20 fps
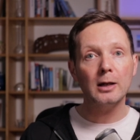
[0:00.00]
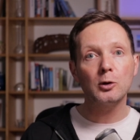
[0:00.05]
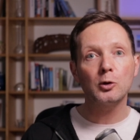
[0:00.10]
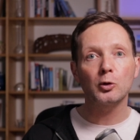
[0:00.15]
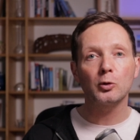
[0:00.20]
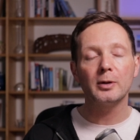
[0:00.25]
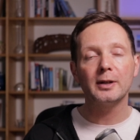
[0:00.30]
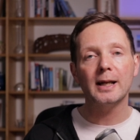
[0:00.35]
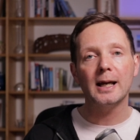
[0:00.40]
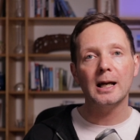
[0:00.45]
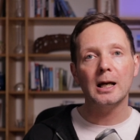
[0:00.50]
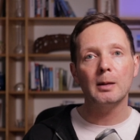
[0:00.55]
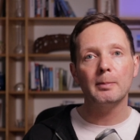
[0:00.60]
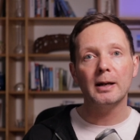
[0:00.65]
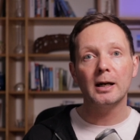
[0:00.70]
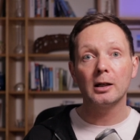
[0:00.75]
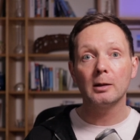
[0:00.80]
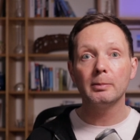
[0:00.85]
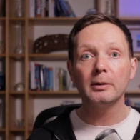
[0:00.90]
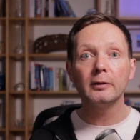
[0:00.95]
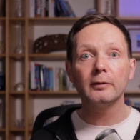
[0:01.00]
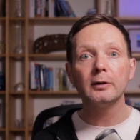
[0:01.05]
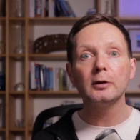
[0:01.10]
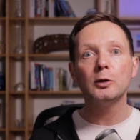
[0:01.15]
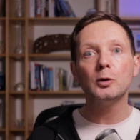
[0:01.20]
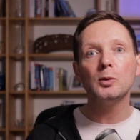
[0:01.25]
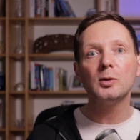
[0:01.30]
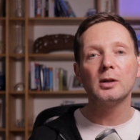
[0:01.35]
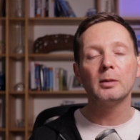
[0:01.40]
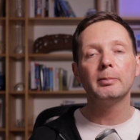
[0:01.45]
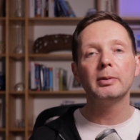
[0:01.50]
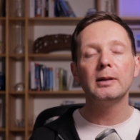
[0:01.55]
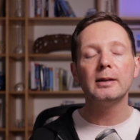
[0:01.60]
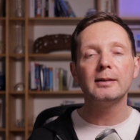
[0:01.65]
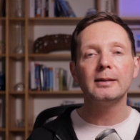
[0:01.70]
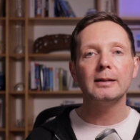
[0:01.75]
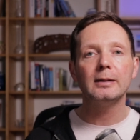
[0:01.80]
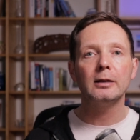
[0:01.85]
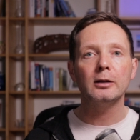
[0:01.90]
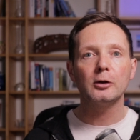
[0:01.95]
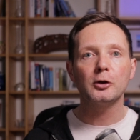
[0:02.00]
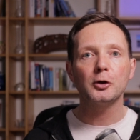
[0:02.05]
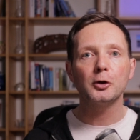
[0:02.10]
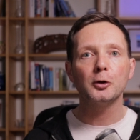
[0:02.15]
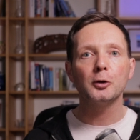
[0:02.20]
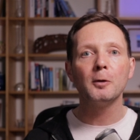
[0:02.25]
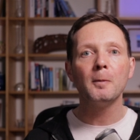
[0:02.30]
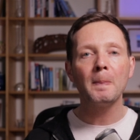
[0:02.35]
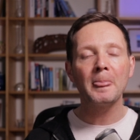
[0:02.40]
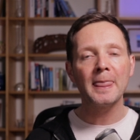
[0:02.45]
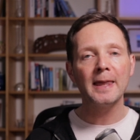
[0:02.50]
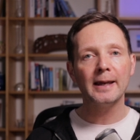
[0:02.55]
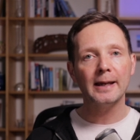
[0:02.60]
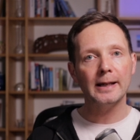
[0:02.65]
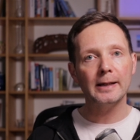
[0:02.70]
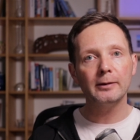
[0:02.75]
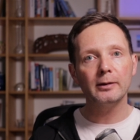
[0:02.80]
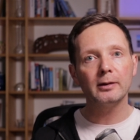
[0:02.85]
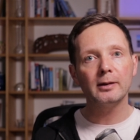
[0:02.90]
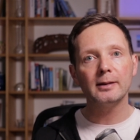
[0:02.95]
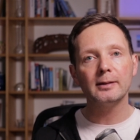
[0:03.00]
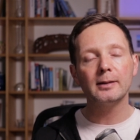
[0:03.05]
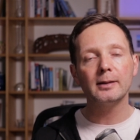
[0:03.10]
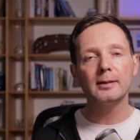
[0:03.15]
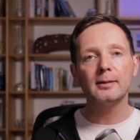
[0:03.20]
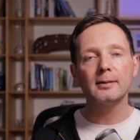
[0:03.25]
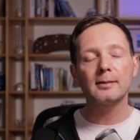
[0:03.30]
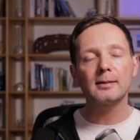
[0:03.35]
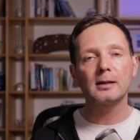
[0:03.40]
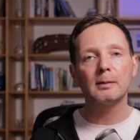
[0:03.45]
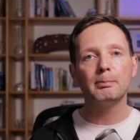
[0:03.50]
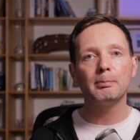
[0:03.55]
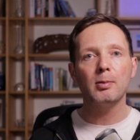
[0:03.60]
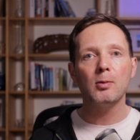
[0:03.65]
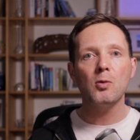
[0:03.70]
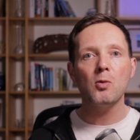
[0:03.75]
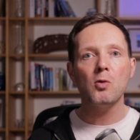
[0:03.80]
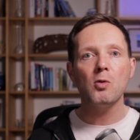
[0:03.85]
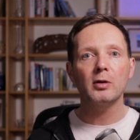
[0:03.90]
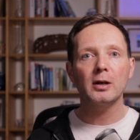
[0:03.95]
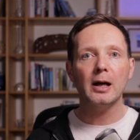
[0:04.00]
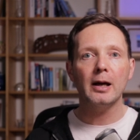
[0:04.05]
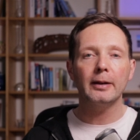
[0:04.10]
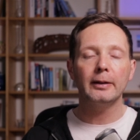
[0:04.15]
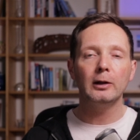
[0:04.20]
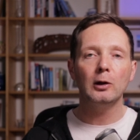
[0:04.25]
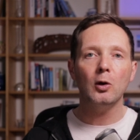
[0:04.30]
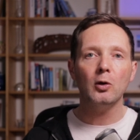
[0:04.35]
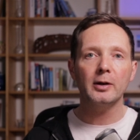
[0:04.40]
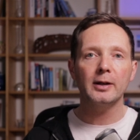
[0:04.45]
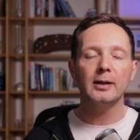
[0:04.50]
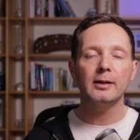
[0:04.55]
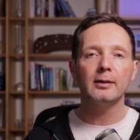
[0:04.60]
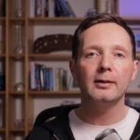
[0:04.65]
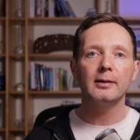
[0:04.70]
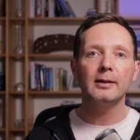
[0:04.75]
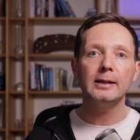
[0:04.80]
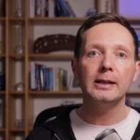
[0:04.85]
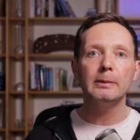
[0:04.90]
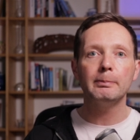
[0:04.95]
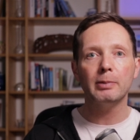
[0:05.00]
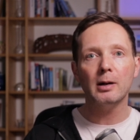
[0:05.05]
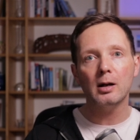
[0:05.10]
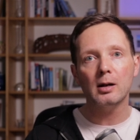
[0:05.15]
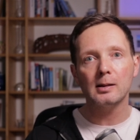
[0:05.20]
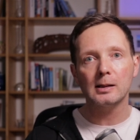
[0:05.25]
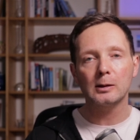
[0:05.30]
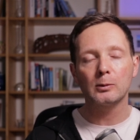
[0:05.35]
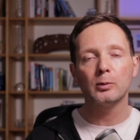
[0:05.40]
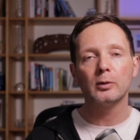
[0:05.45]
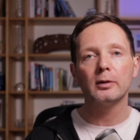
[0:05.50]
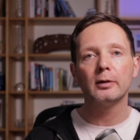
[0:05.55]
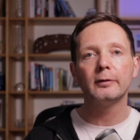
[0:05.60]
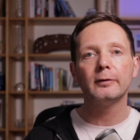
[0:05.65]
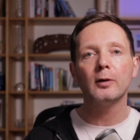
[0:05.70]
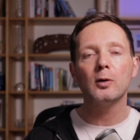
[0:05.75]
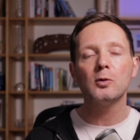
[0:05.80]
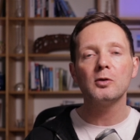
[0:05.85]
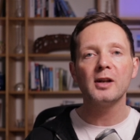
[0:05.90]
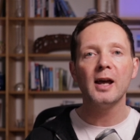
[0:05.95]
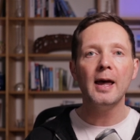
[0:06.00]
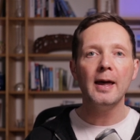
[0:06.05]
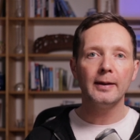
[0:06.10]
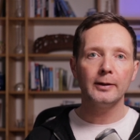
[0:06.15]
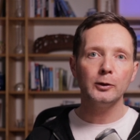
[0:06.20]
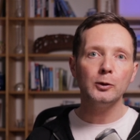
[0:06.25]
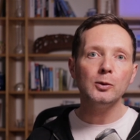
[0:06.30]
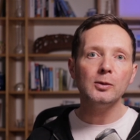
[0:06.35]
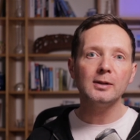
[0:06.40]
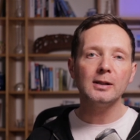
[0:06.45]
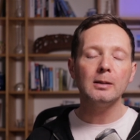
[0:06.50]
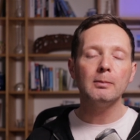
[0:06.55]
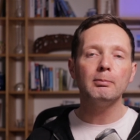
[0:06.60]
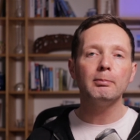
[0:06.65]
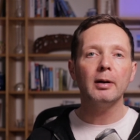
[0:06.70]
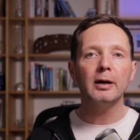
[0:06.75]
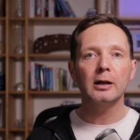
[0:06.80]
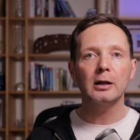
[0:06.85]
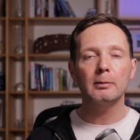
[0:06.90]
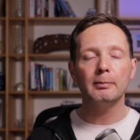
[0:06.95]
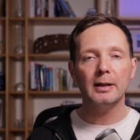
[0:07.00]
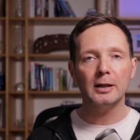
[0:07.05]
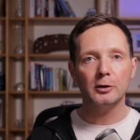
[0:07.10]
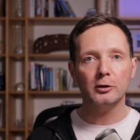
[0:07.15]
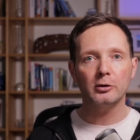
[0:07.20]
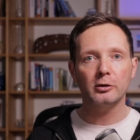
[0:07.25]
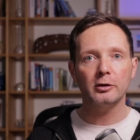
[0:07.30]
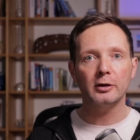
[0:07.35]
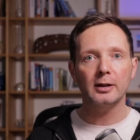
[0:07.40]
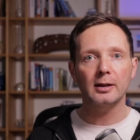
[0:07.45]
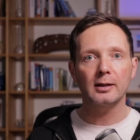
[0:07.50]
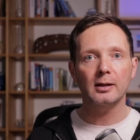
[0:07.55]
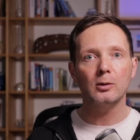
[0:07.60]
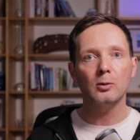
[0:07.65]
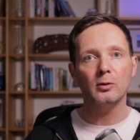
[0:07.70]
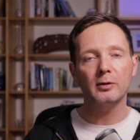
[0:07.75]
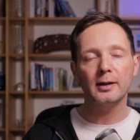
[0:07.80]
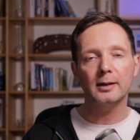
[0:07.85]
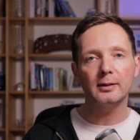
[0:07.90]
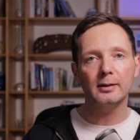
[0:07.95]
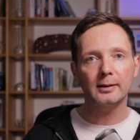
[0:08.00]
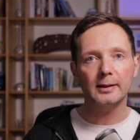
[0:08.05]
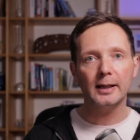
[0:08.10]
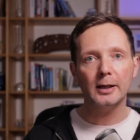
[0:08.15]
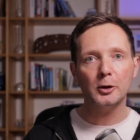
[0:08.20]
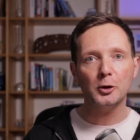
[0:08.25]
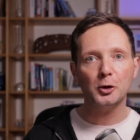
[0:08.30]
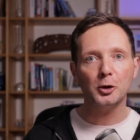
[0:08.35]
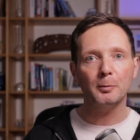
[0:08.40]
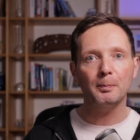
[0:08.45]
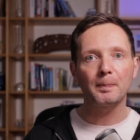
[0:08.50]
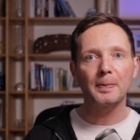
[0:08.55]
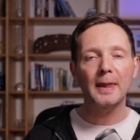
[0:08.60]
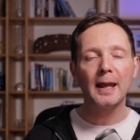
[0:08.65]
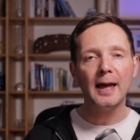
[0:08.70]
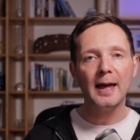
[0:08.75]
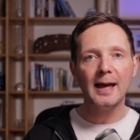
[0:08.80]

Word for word: Android app had a bit of a usability issue in that it didn't support unlocking the password vault using biometric authentication.